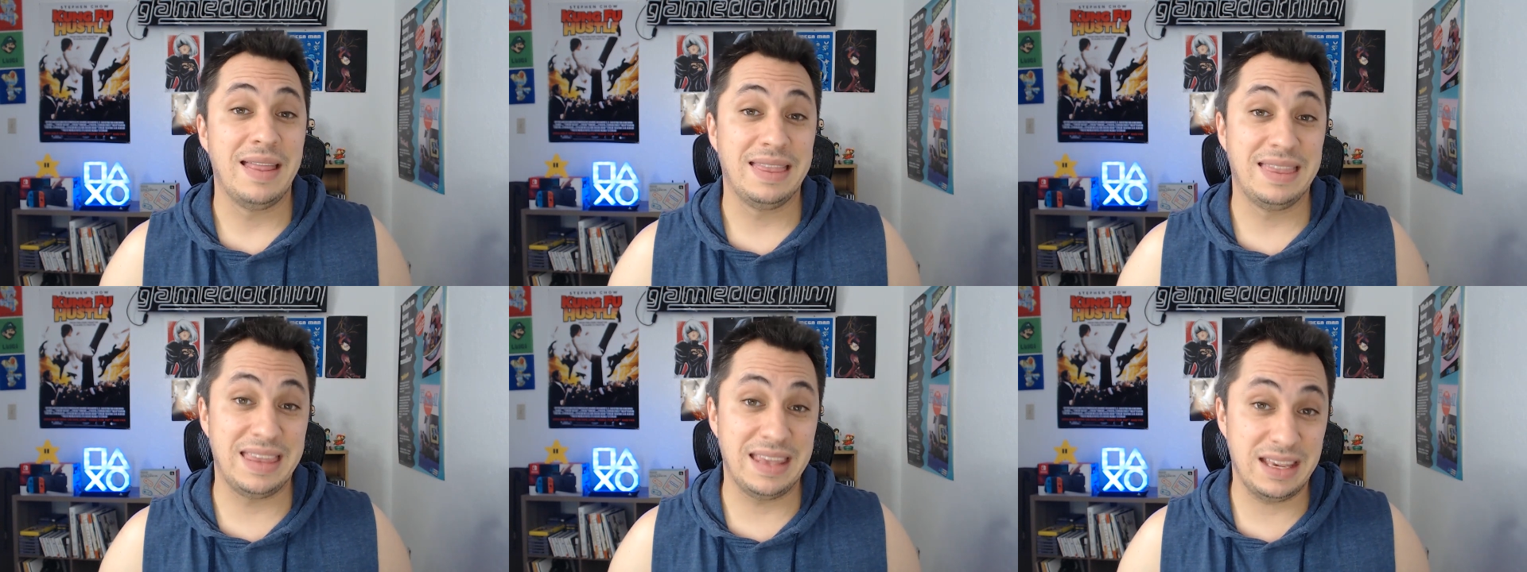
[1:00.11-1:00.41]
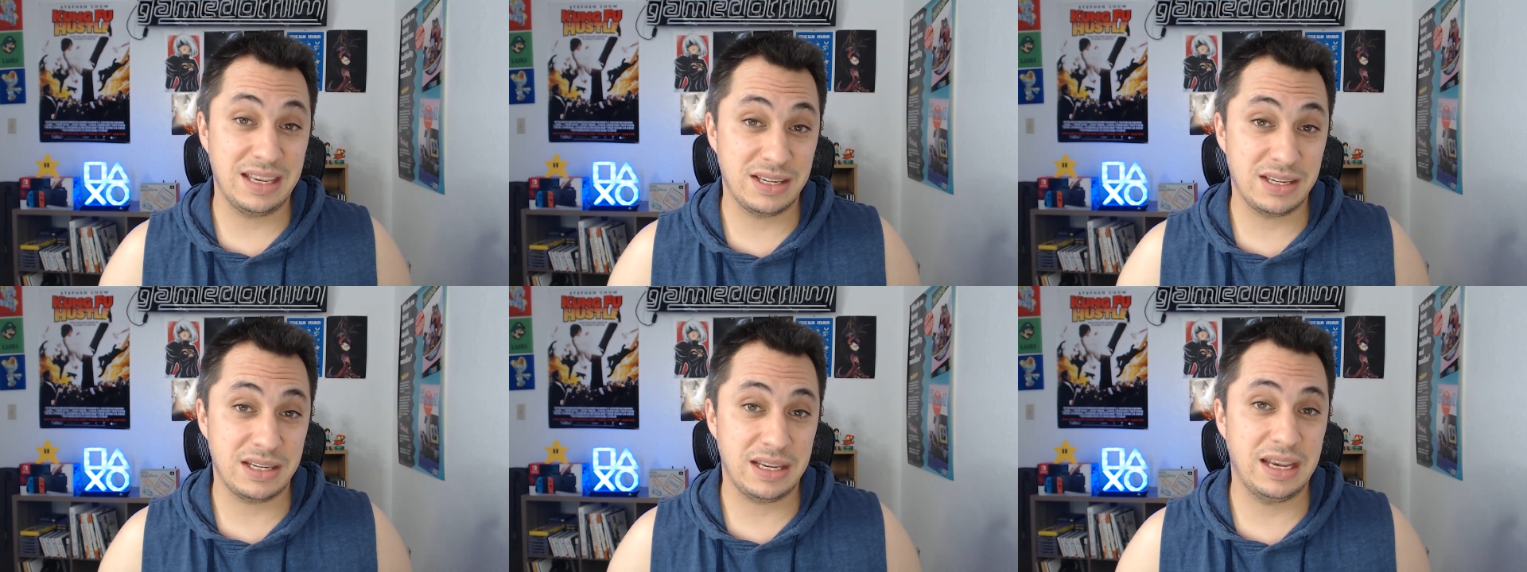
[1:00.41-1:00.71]

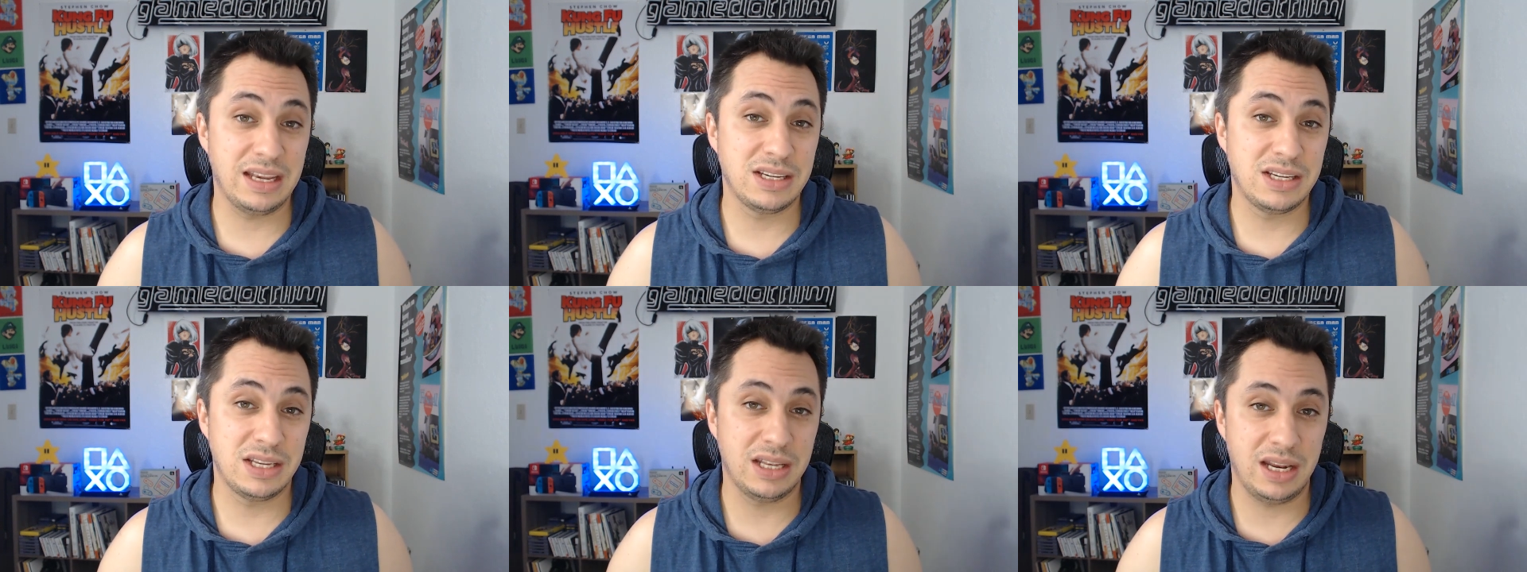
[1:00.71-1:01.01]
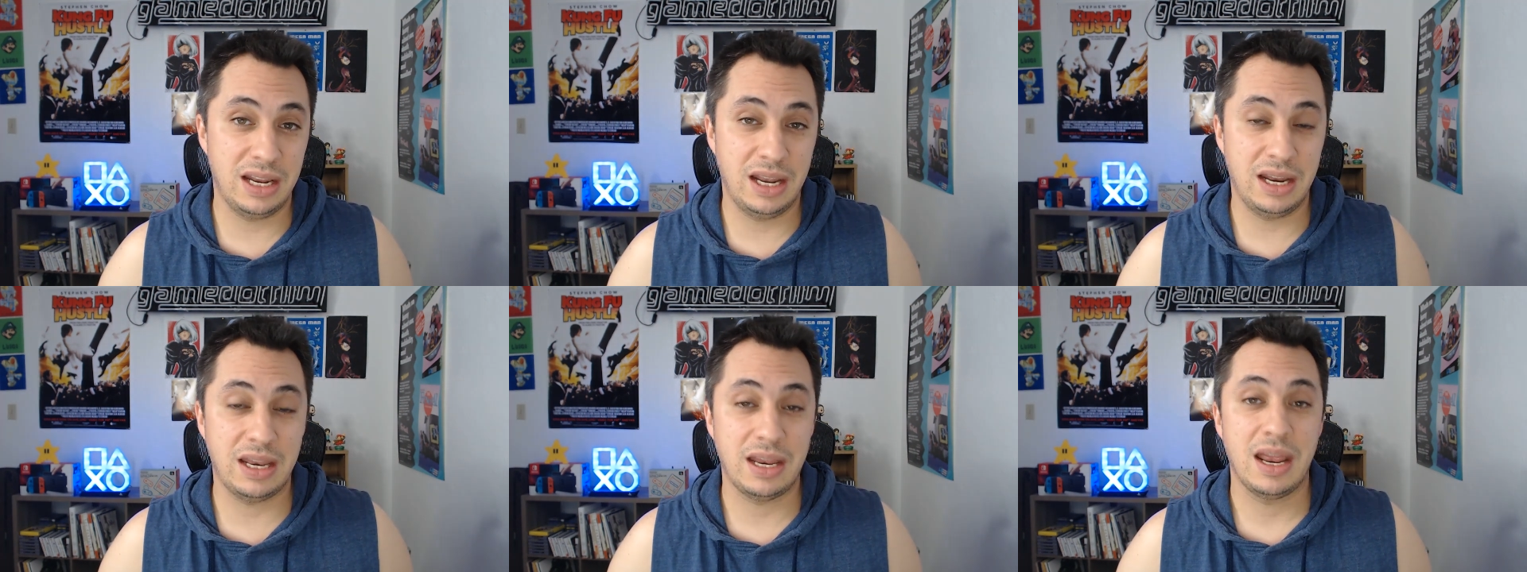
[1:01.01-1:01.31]
this
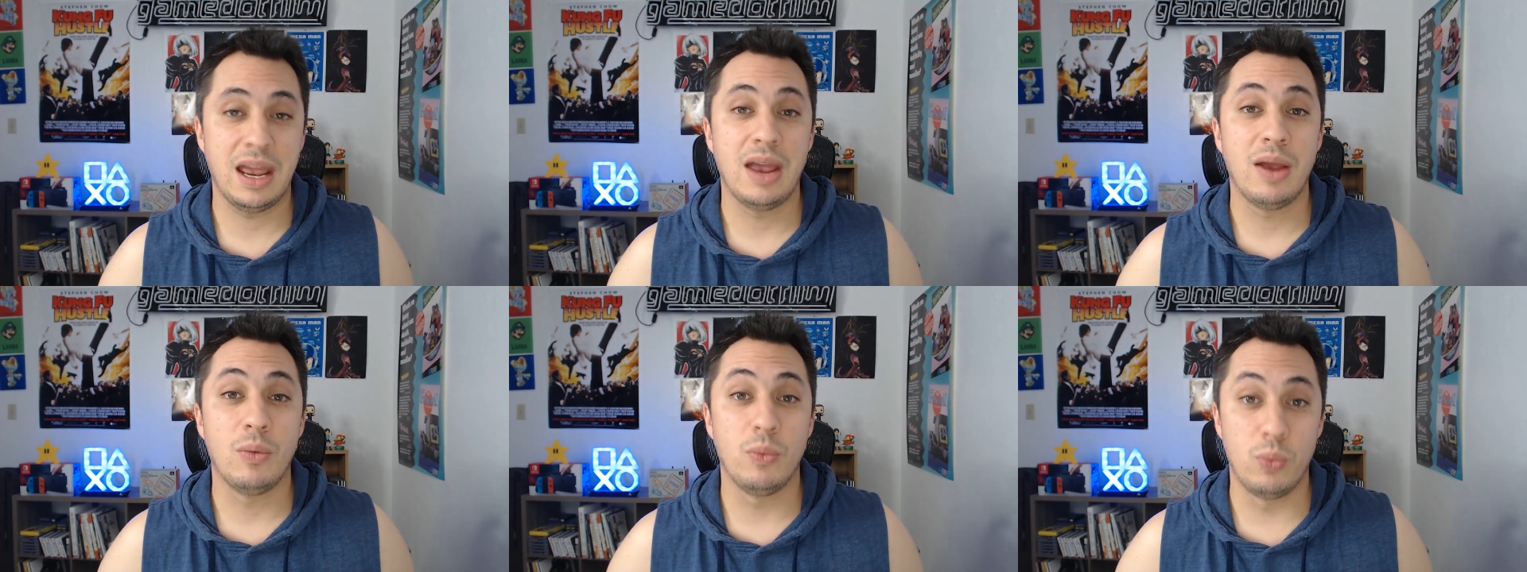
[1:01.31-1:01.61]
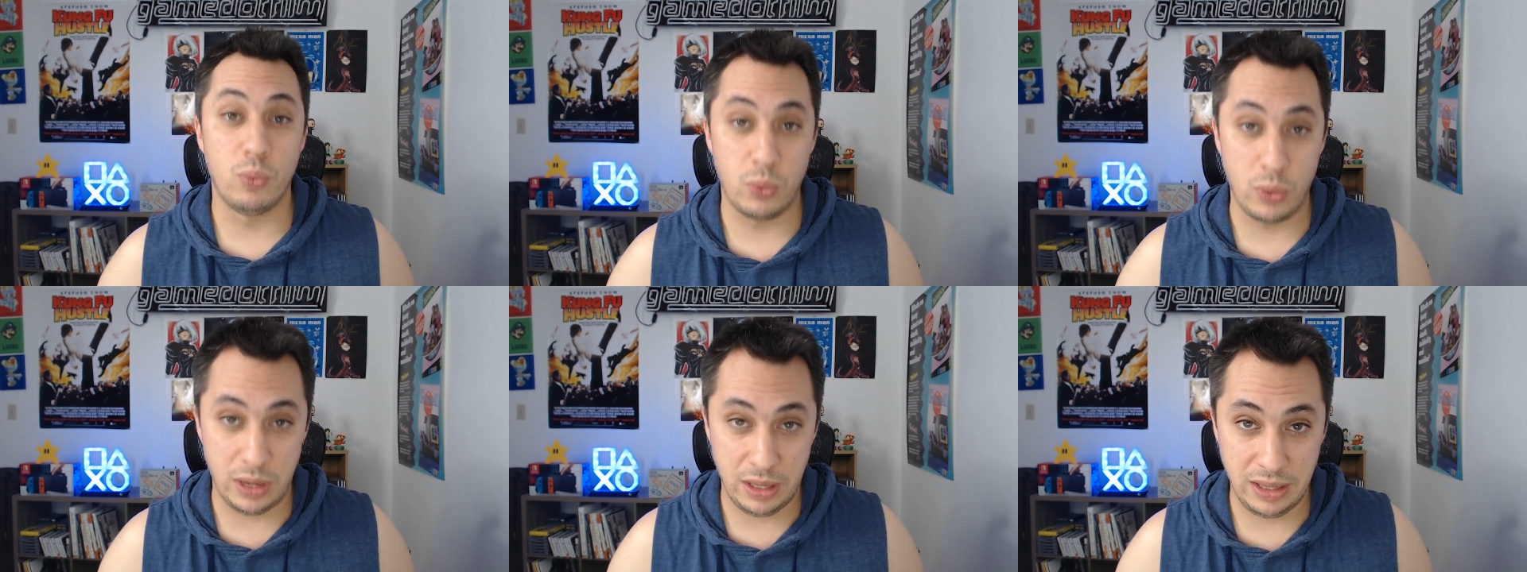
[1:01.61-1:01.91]
incident
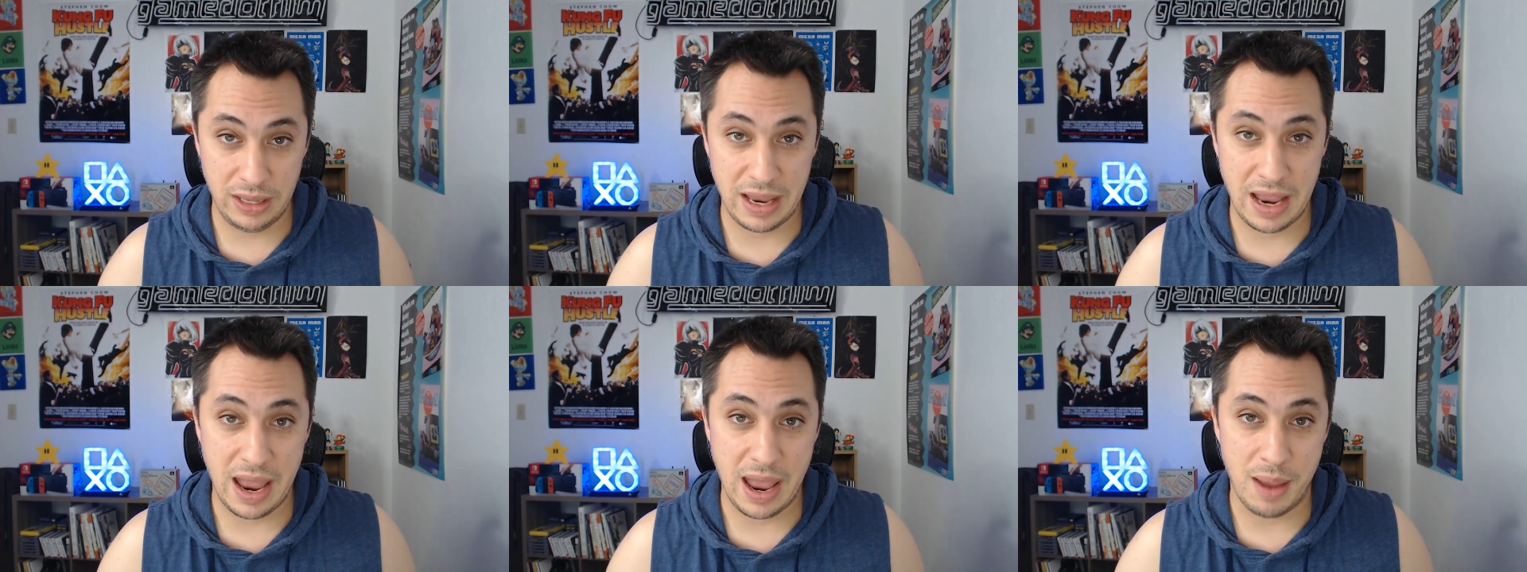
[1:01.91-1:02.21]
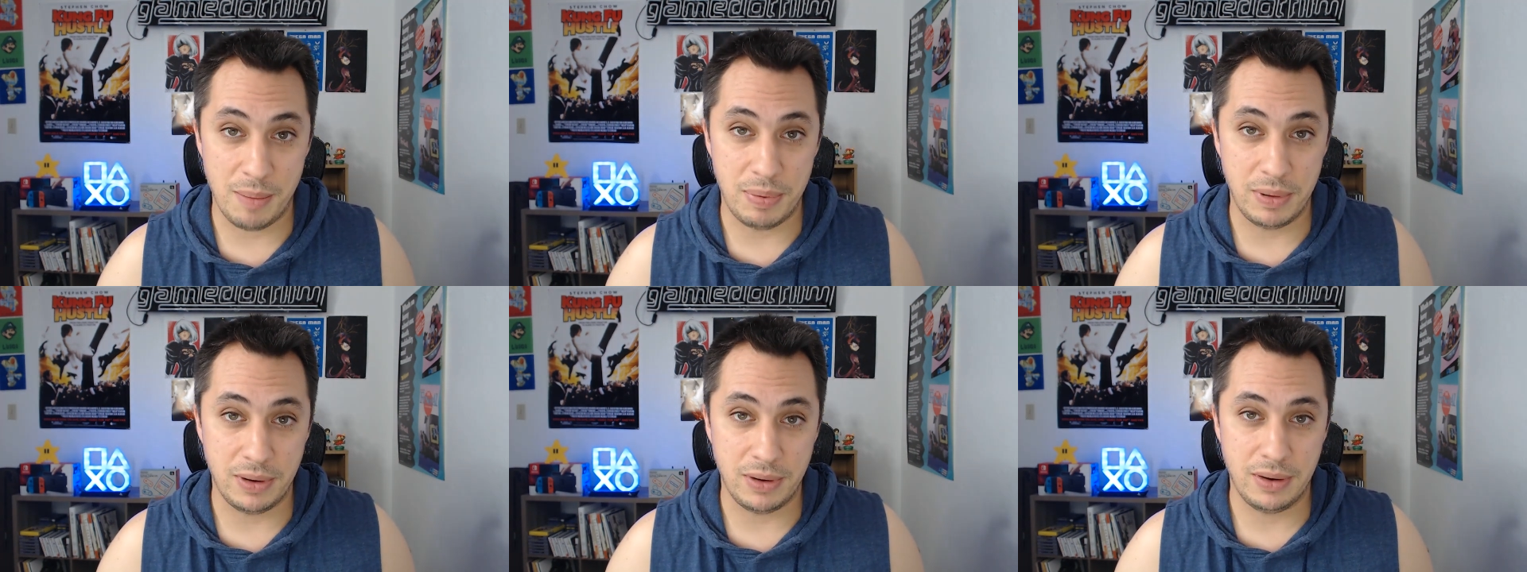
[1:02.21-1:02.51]
really
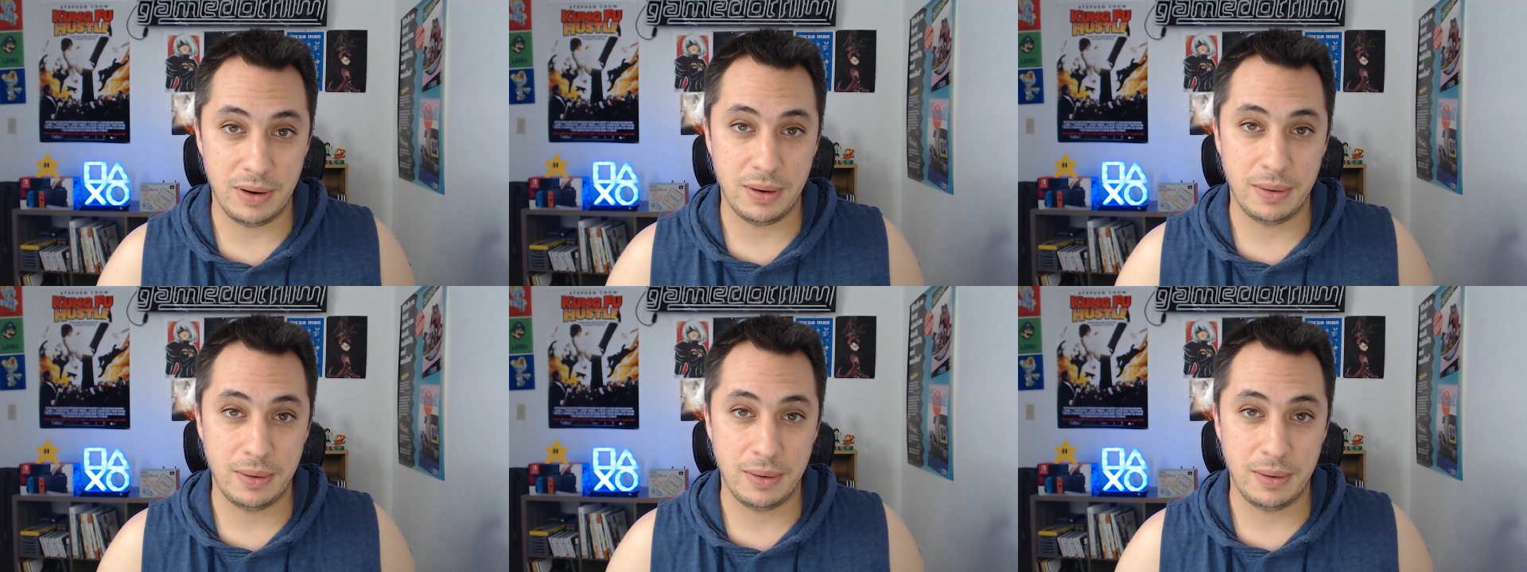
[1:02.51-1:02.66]
happened.